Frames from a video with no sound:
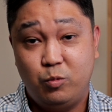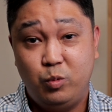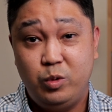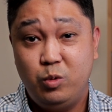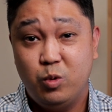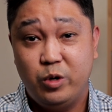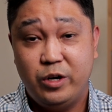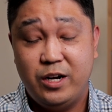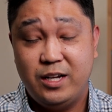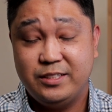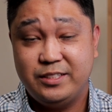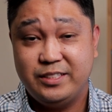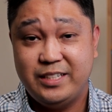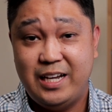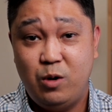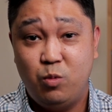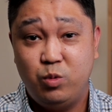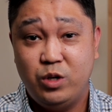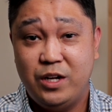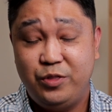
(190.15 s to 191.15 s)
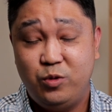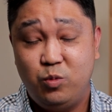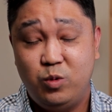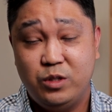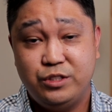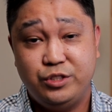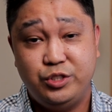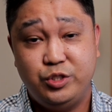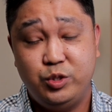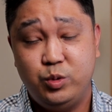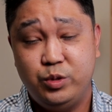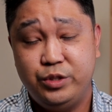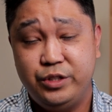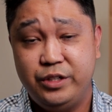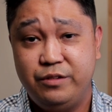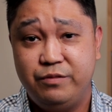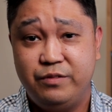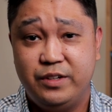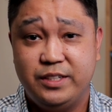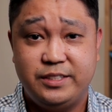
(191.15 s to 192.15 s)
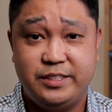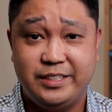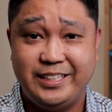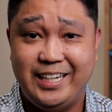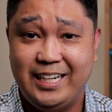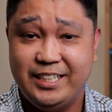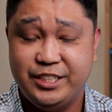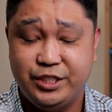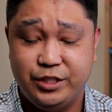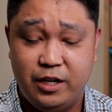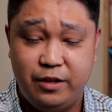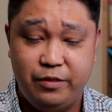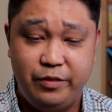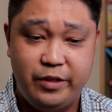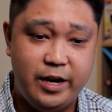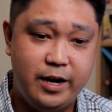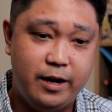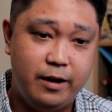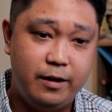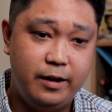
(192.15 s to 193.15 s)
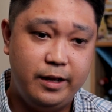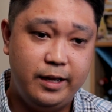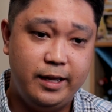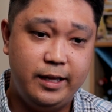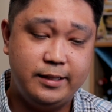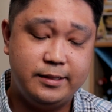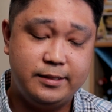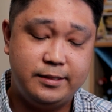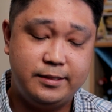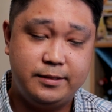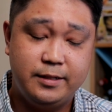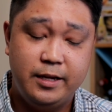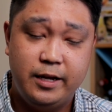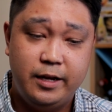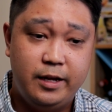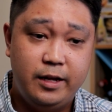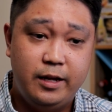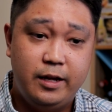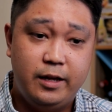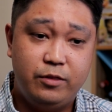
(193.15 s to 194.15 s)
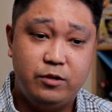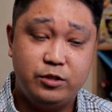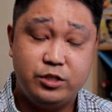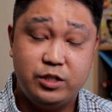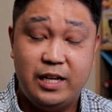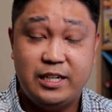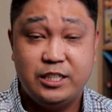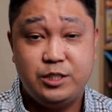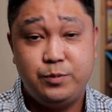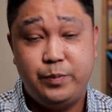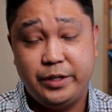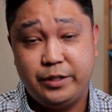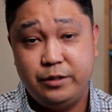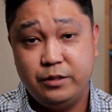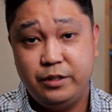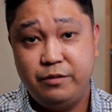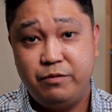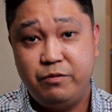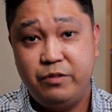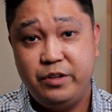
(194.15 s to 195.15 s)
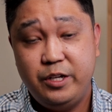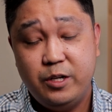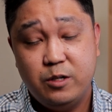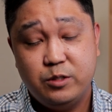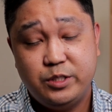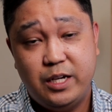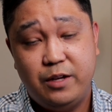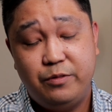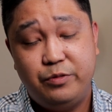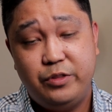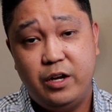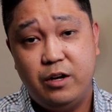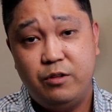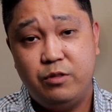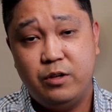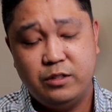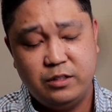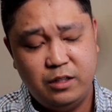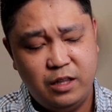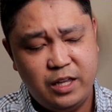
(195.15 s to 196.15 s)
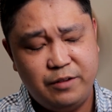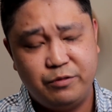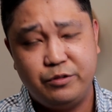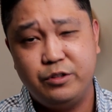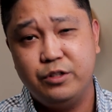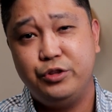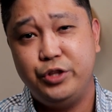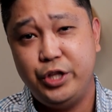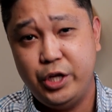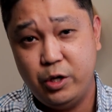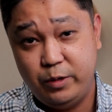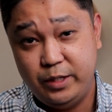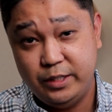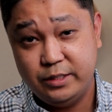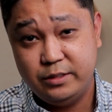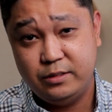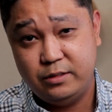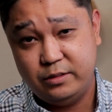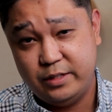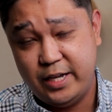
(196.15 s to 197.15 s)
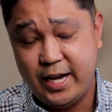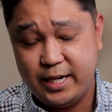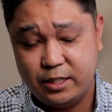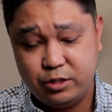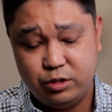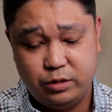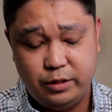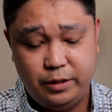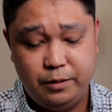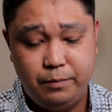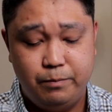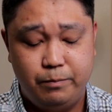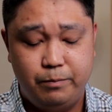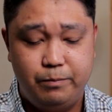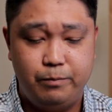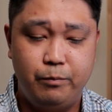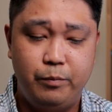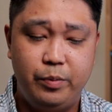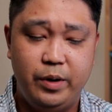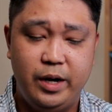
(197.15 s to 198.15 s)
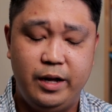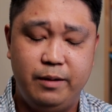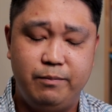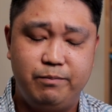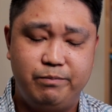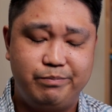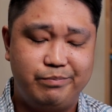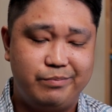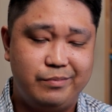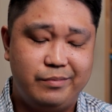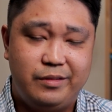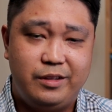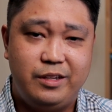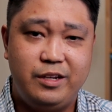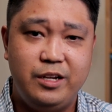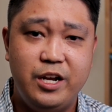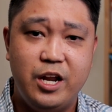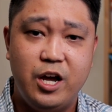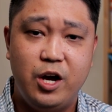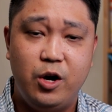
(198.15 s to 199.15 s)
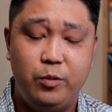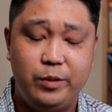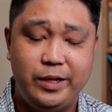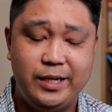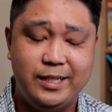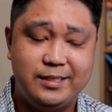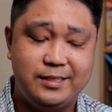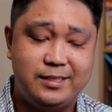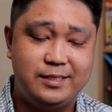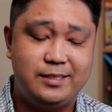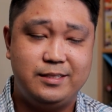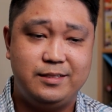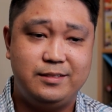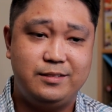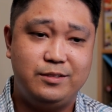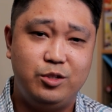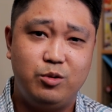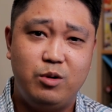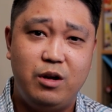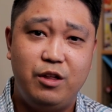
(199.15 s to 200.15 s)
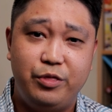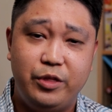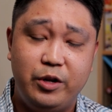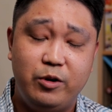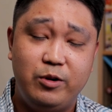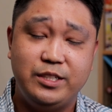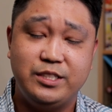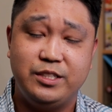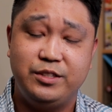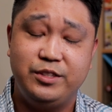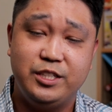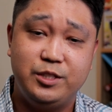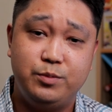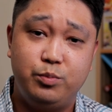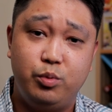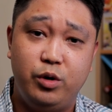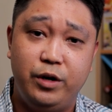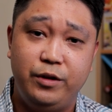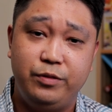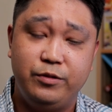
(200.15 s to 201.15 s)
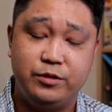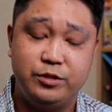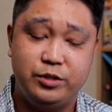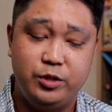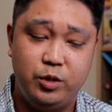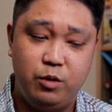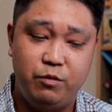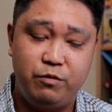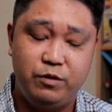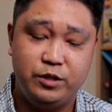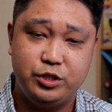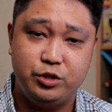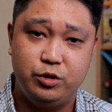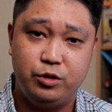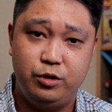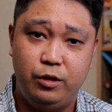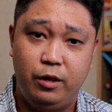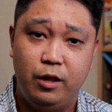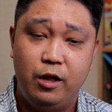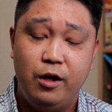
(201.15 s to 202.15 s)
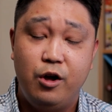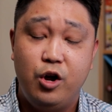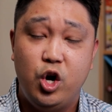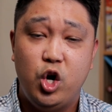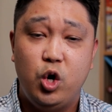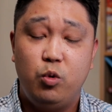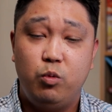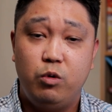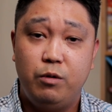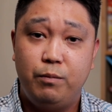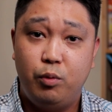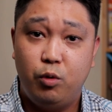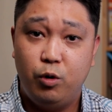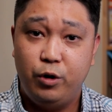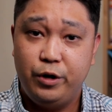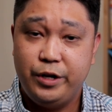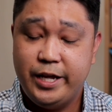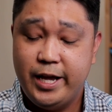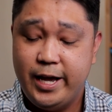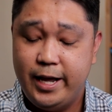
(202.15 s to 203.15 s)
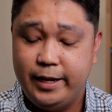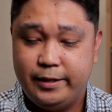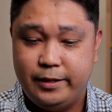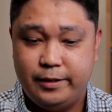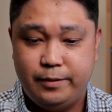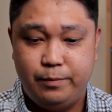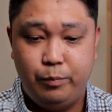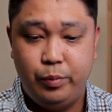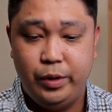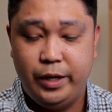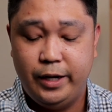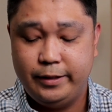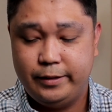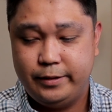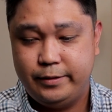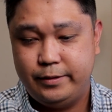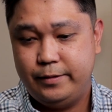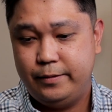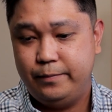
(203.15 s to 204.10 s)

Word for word: we weren't on site. We're not the ones doing the investigation on there. It's, there's a lot of speculative videos out there. There's a lot of good theories, actually, but you know, it's they're all theories at this point. There's no official report yet, but